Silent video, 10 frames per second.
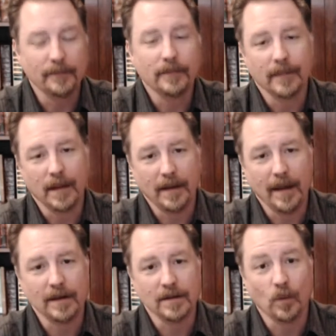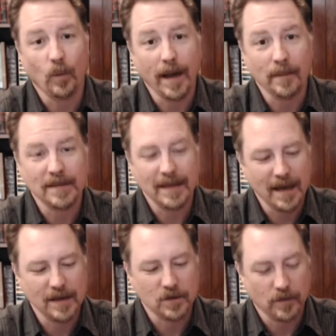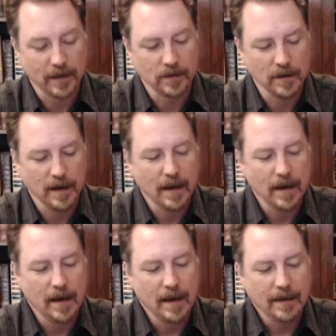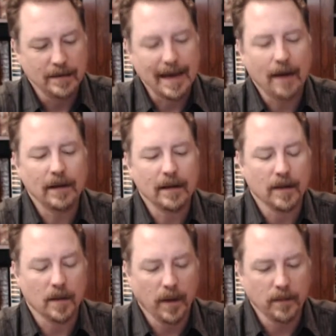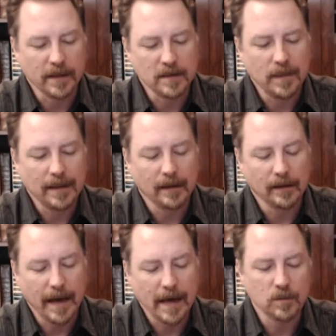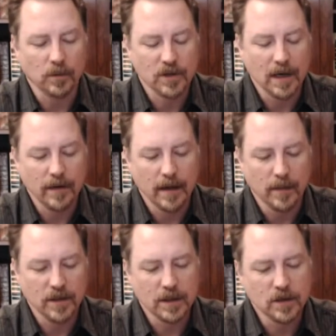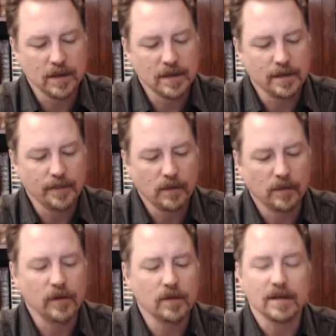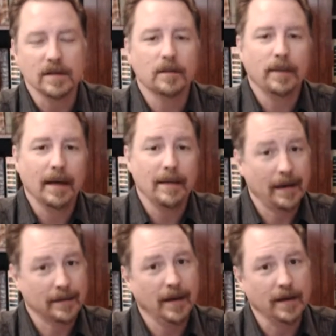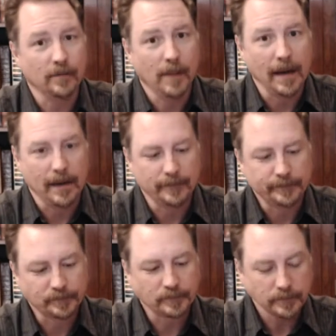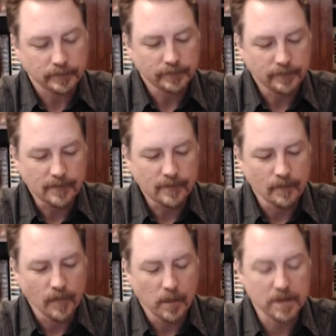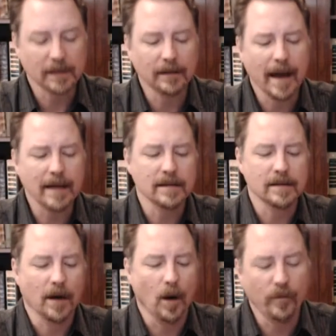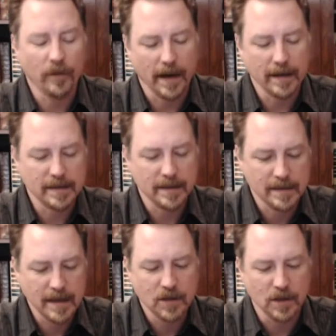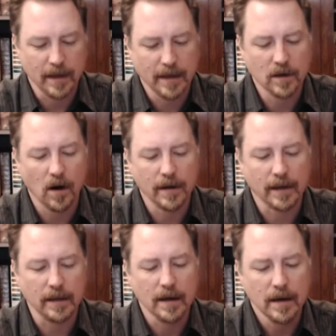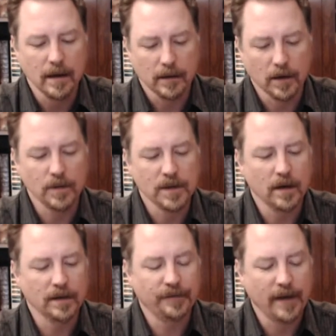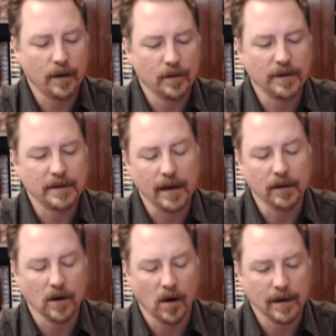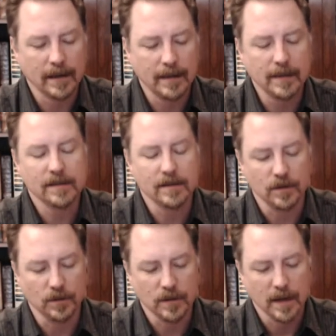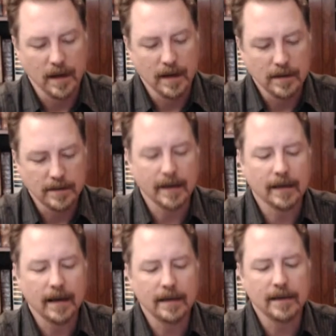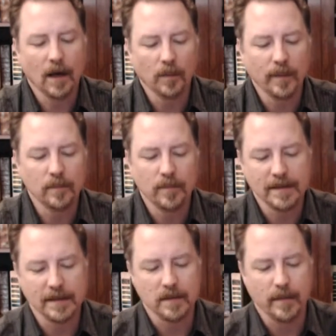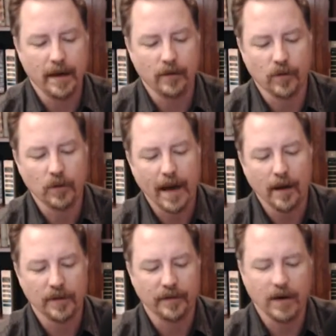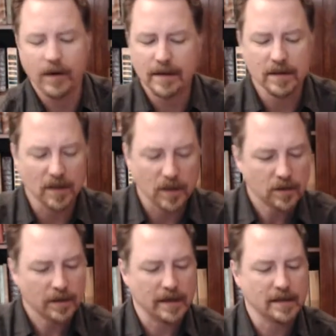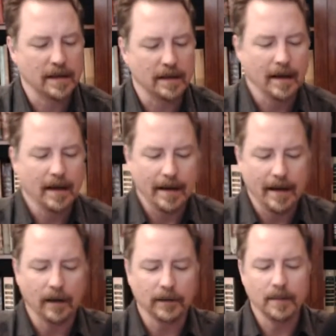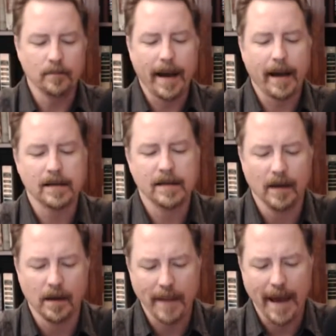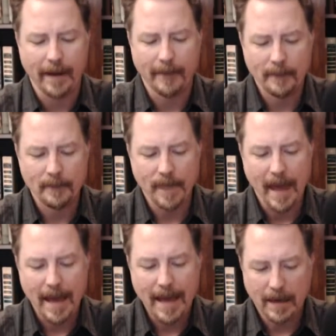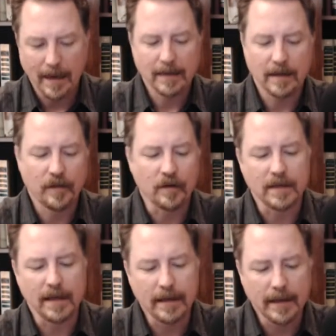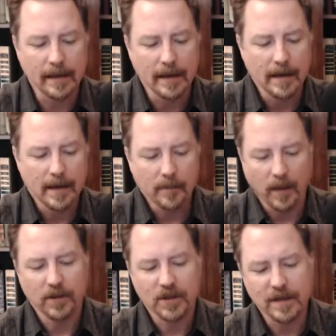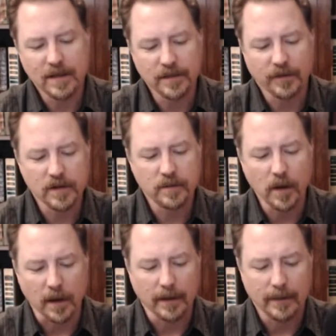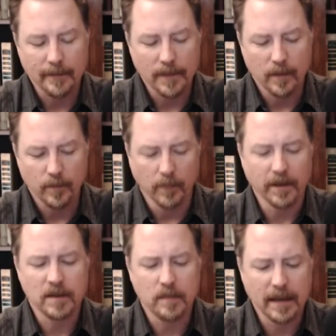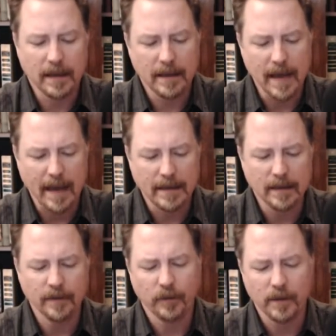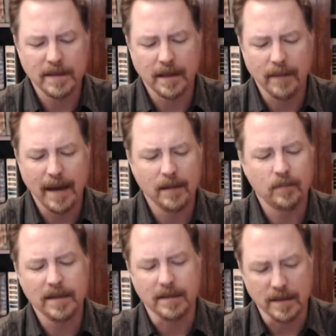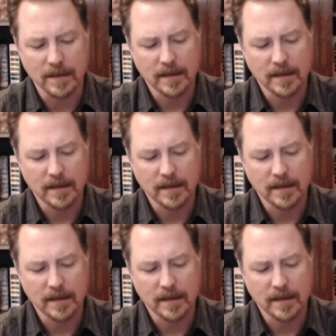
that is, the YMCA's director, doubting that a public speaking class will generate much interest, refuses to pay that kind of money. But the class is an overnight sensation, and Carnegie goes on to found the Dale Carnegie Institute dedicated to helping businessmen root out the very insecurities that had held him back as a young man. In 1913, he publishes his first book, Public Speaking and Influencing Men in Business.